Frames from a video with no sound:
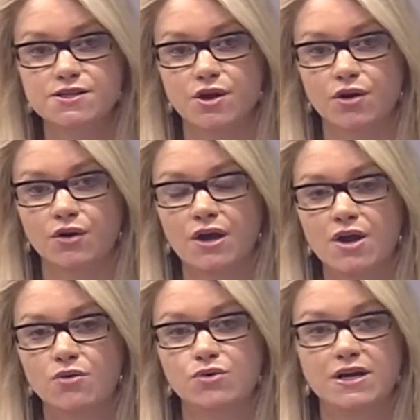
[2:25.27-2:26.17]
So
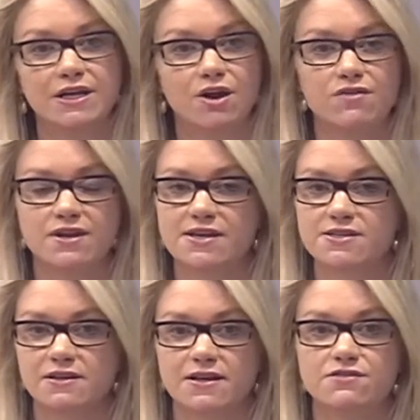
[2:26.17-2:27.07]
really, over the
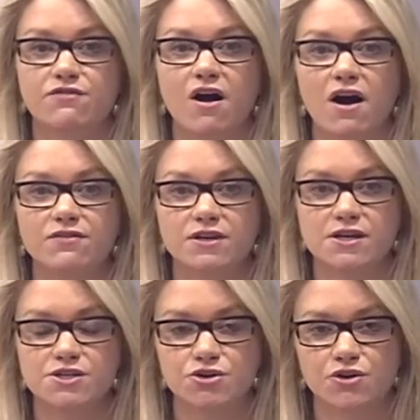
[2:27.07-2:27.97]
next at least 5
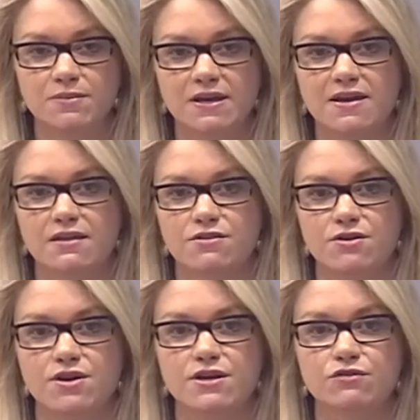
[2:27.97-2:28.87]
years, you're going to be getting
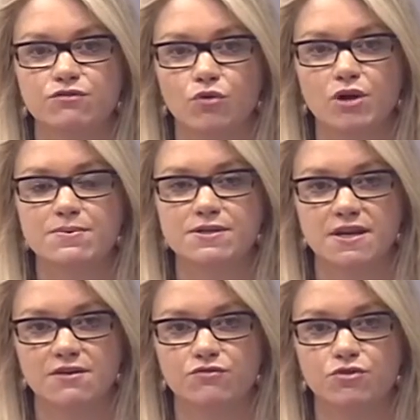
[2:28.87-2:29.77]
30 to
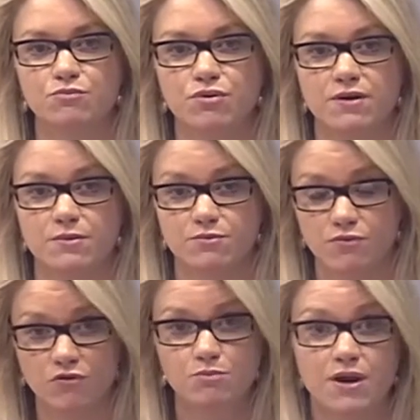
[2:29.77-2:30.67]
40%
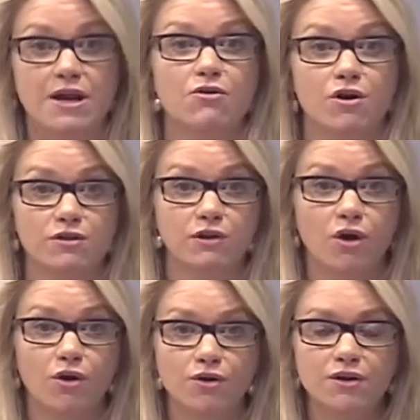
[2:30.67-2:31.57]
footprint growth
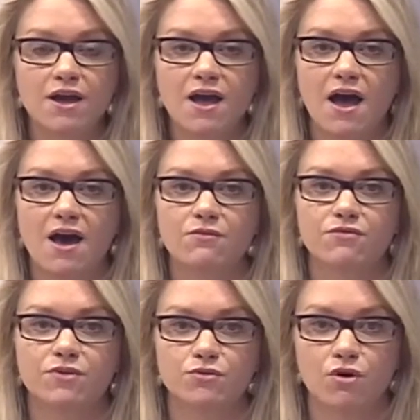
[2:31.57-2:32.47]
alone
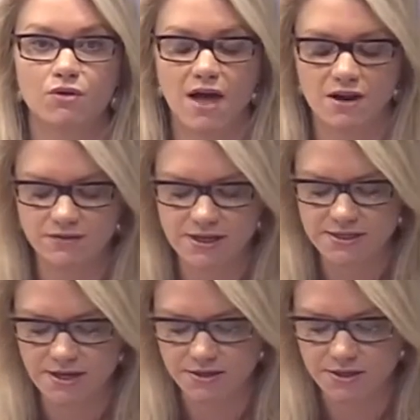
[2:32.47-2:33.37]
from the rollout of
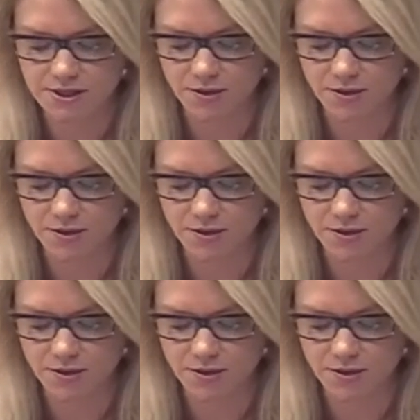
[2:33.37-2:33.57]
these centres.